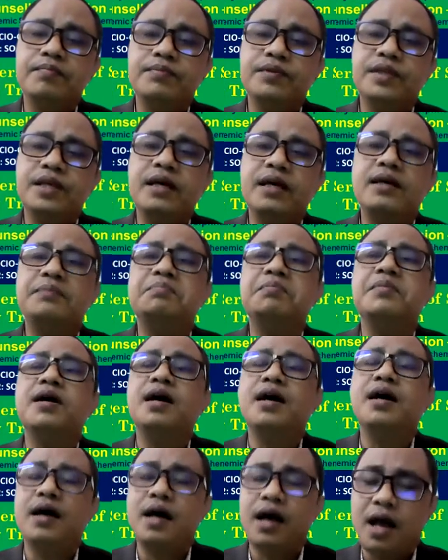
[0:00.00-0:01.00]
the
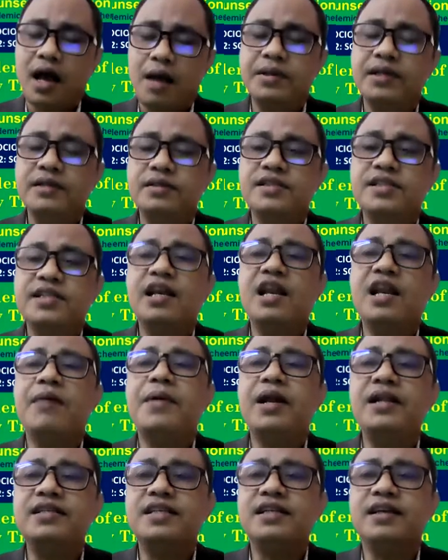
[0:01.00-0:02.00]
sea
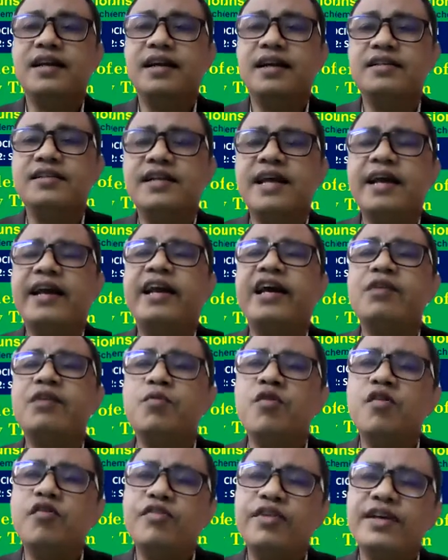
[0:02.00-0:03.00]
levels increase, they can
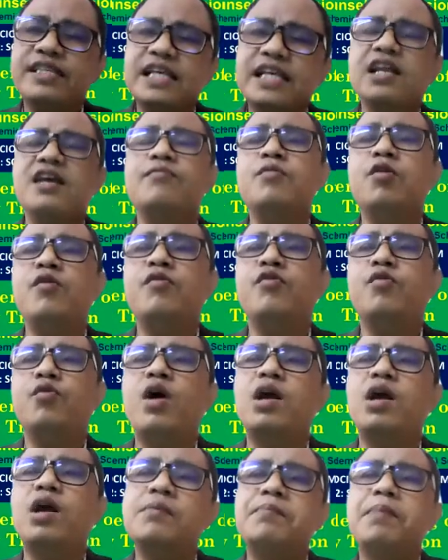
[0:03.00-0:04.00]
easily move
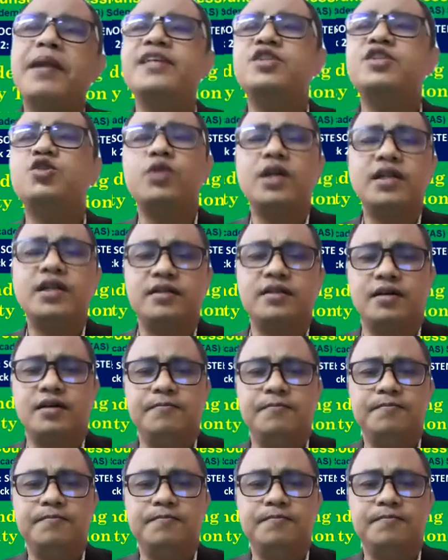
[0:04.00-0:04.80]
one place to another.